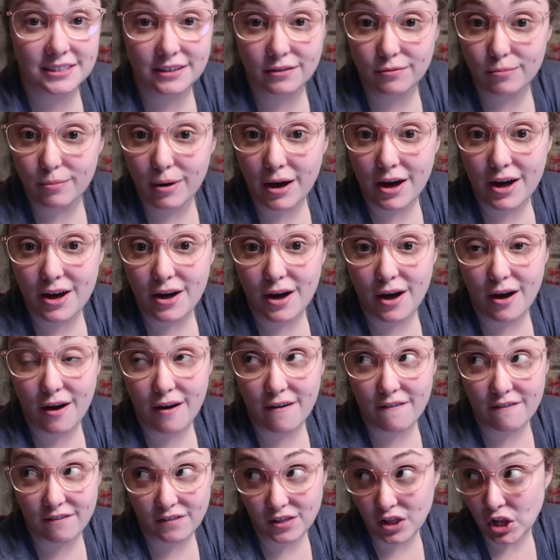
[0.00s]
some
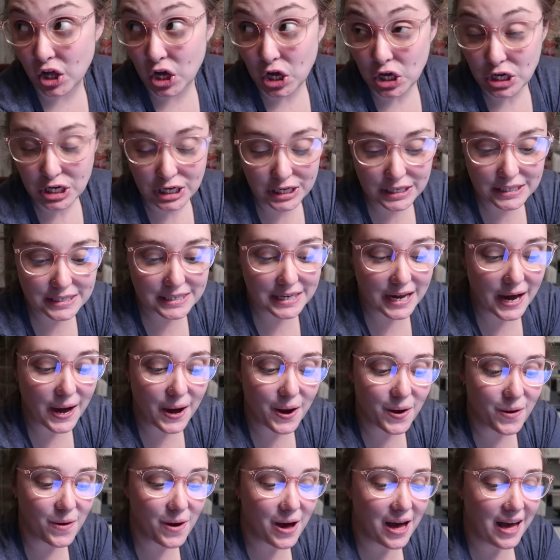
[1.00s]
vlogs
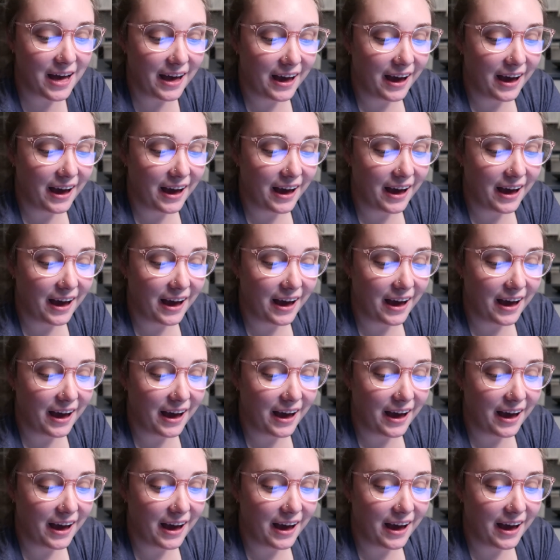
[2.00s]
now.